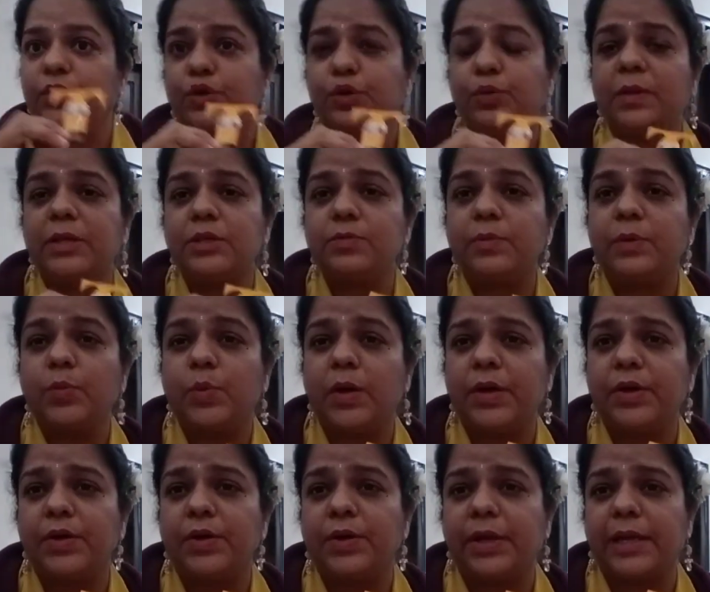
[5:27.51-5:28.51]
You must be
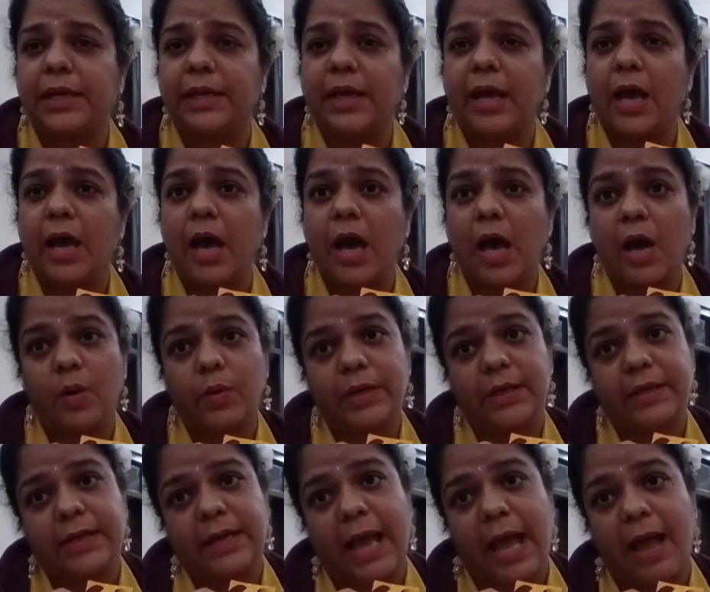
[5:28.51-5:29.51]
wondering how
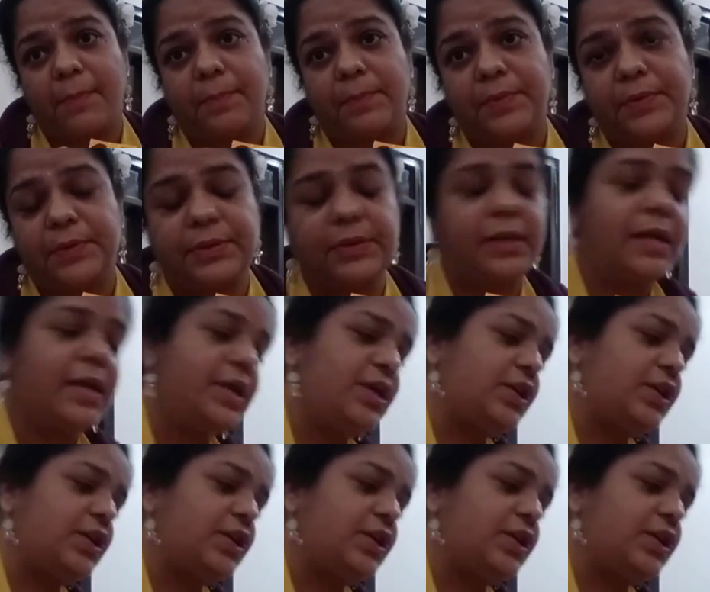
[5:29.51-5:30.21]
it happened.